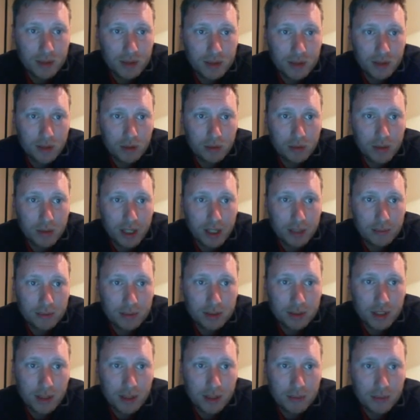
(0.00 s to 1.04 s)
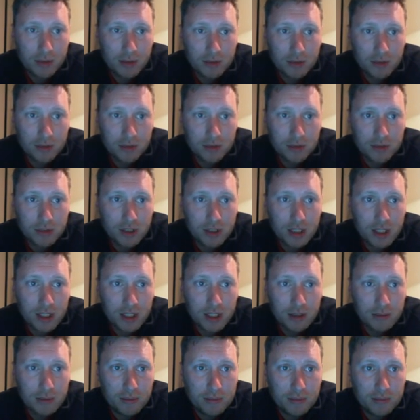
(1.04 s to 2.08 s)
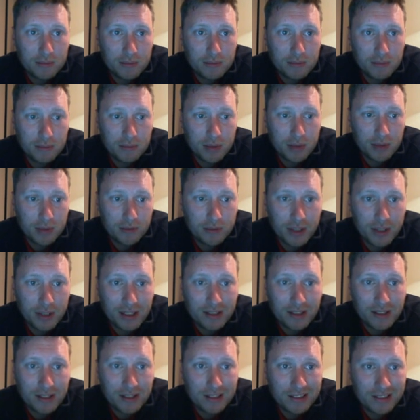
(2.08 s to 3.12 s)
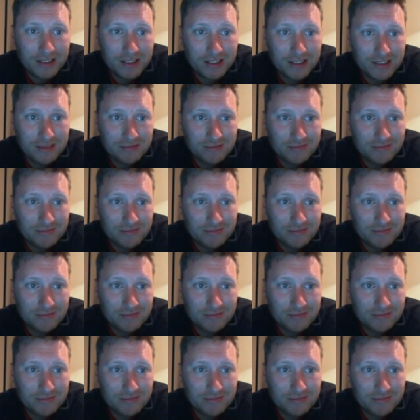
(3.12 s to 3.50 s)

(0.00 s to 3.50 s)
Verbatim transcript: No caps yet, but of course, playing for England